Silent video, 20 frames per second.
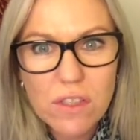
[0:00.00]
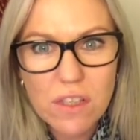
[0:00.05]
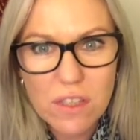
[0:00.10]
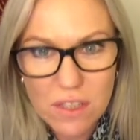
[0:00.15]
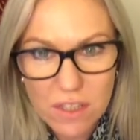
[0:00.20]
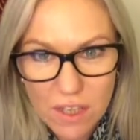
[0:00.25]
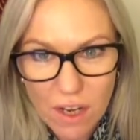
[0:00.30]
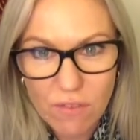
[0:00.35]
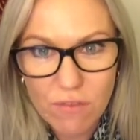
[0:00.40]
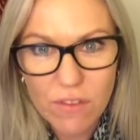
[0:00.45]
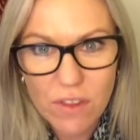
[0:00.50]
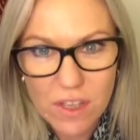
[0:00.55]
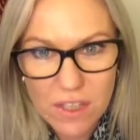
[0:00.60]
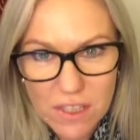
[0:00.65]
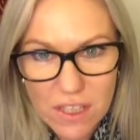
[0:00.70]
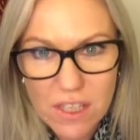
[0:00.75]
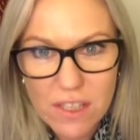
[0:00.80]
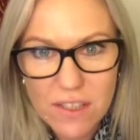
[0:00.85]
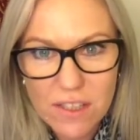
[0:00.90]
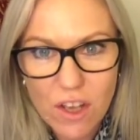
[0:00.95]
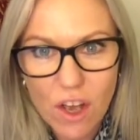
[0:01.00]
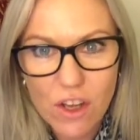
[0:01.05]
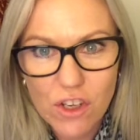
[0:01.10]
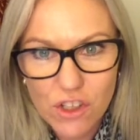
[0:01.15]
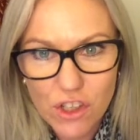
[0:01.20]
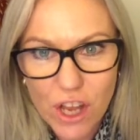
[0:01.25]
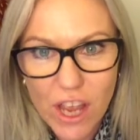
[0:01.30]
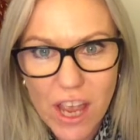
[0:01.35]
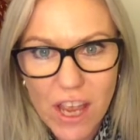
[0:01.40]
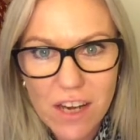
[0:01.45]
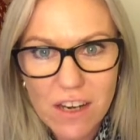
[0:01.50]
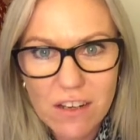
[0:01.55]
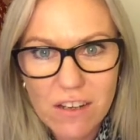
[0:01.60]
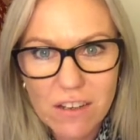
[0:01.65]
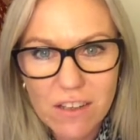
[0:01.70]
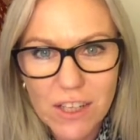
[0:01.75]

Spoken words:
the stuff that's inside your head,